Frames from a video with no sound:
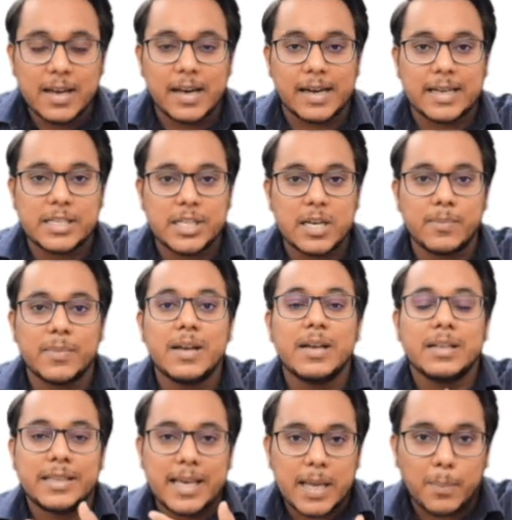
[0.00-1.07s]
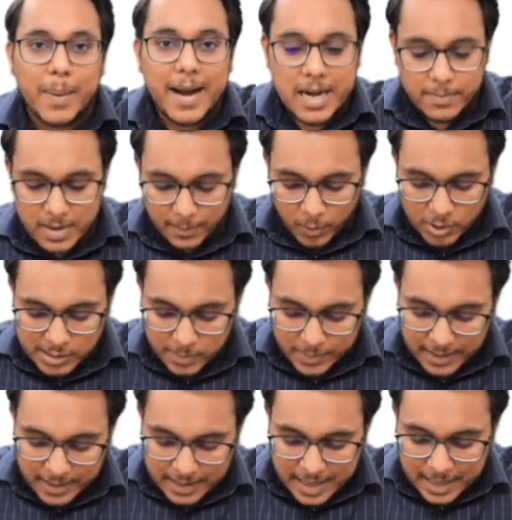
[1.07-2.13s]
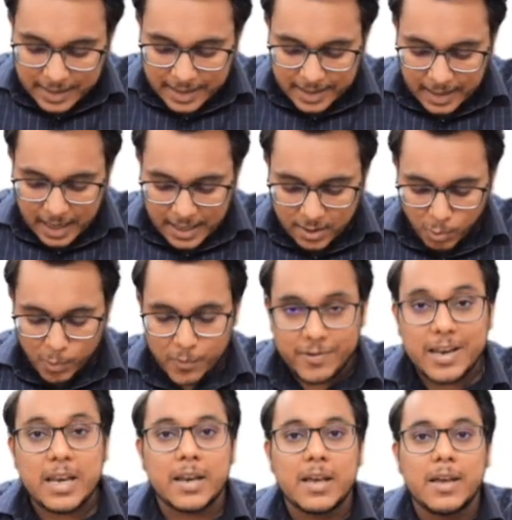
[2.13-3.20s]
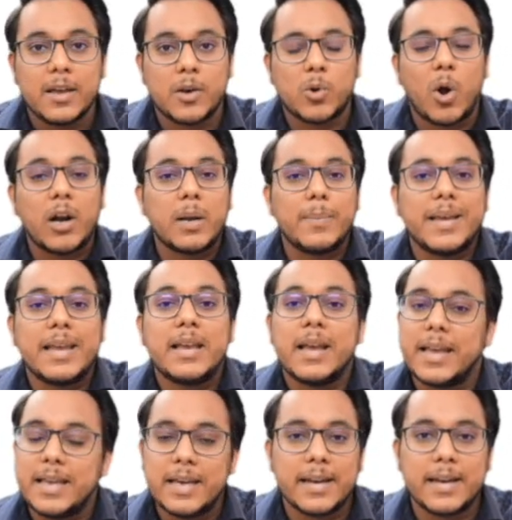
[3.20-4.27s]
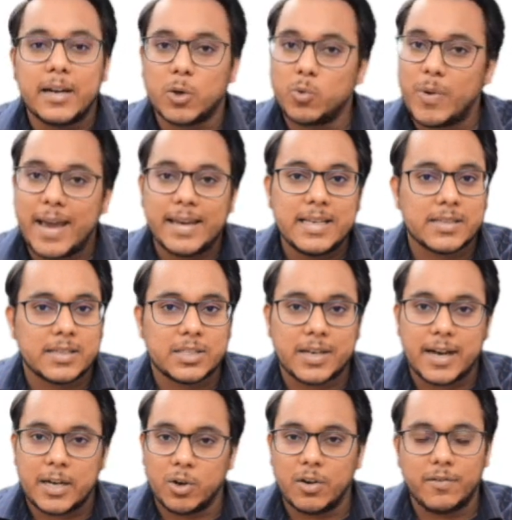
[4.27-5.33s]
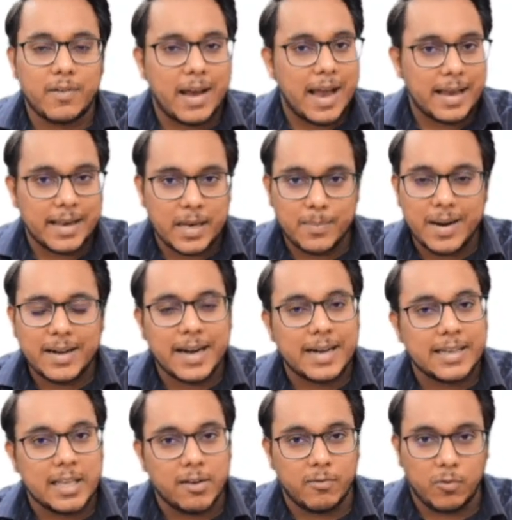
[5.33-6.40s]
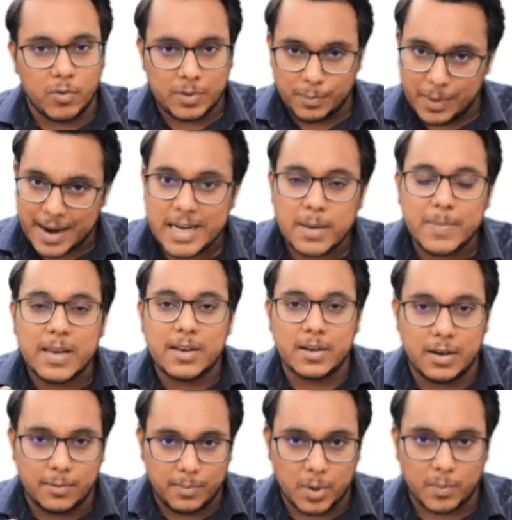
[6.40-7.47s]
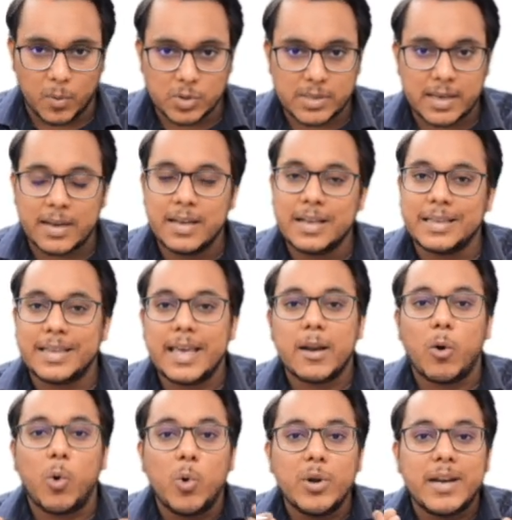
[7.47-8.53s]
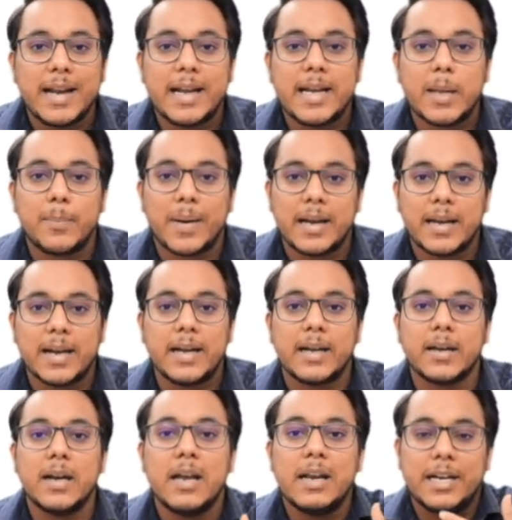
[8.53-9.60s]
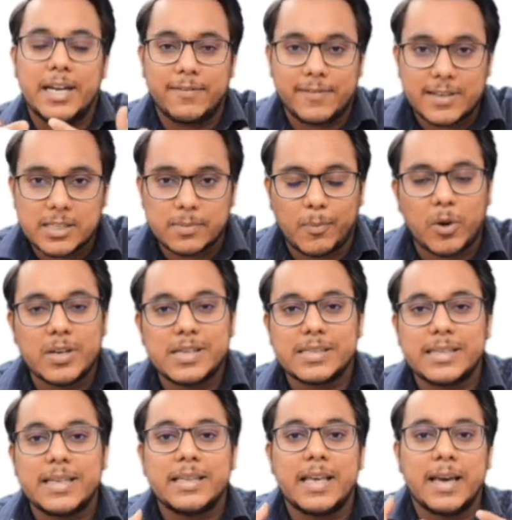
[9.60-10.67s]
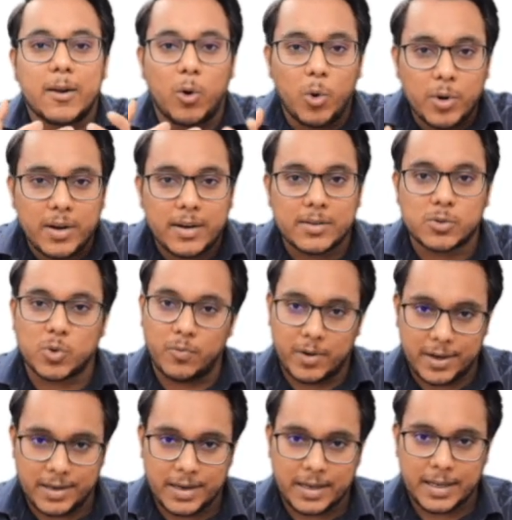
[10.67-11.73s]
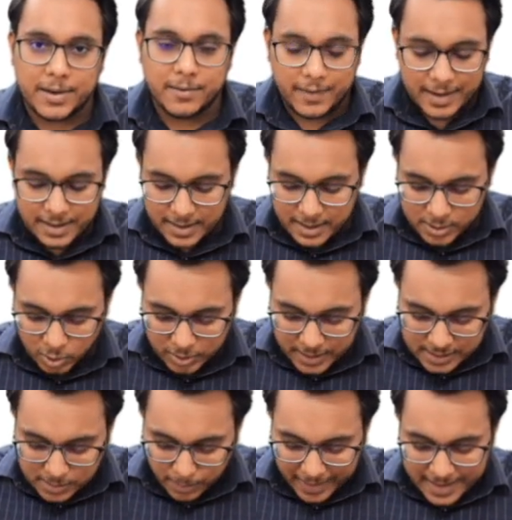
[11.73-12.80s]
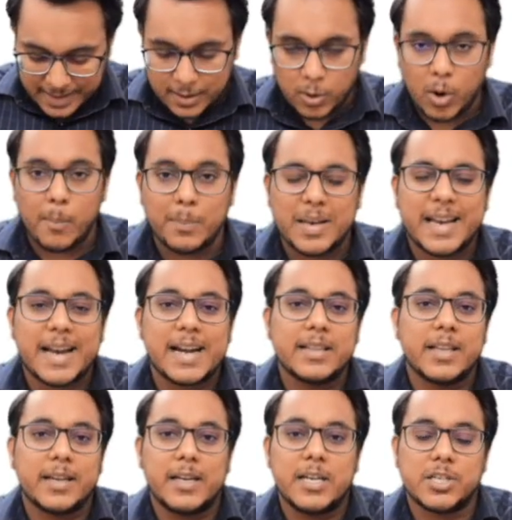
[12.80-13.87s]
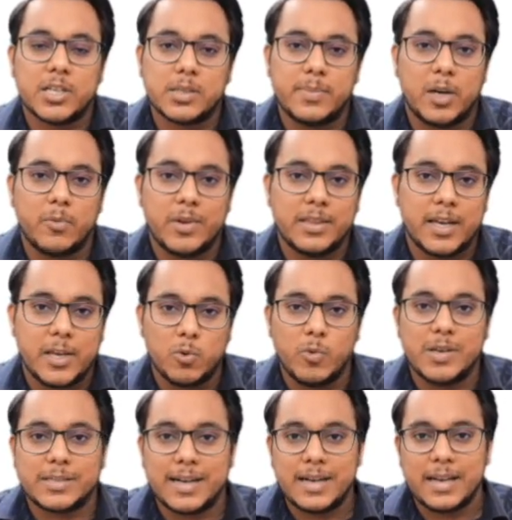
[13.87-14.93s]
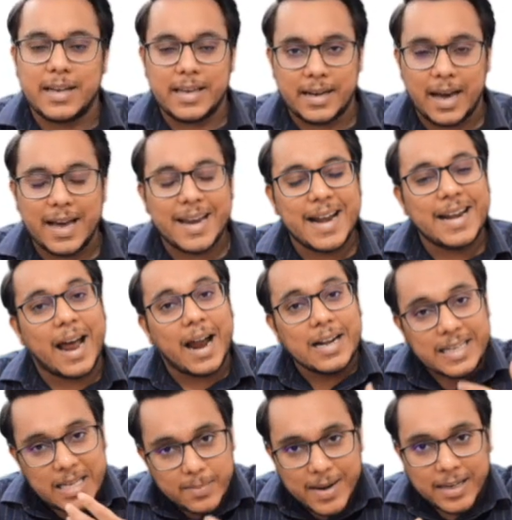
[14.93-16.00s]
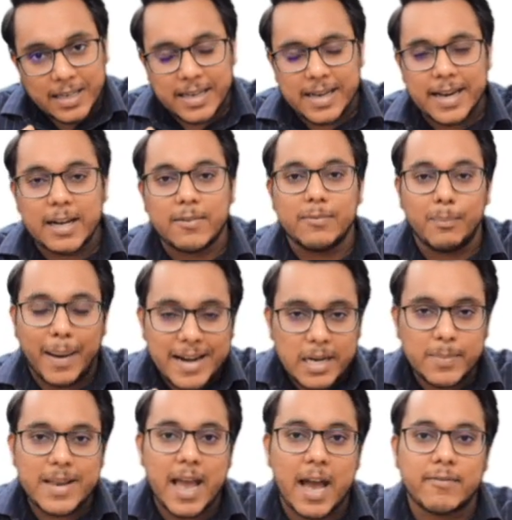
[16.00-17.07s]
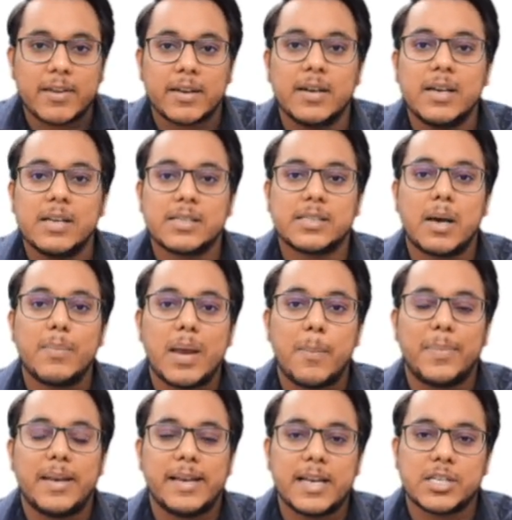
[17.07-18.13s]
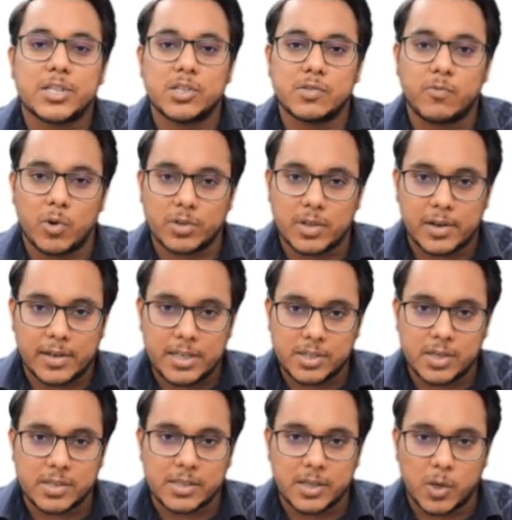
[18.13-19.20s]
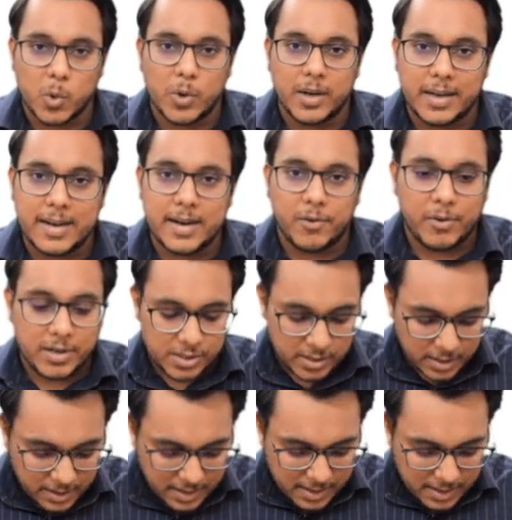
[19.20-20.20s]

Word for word: regime, there might be a possibility that Iran will not be adhering to any such kind of agreement, and they might be proposing their own independent defense policy, their own sovereignty. Fine, so this might complicate the relation between the US and Iran, and ultimately it might be having some implications for the regional security and regional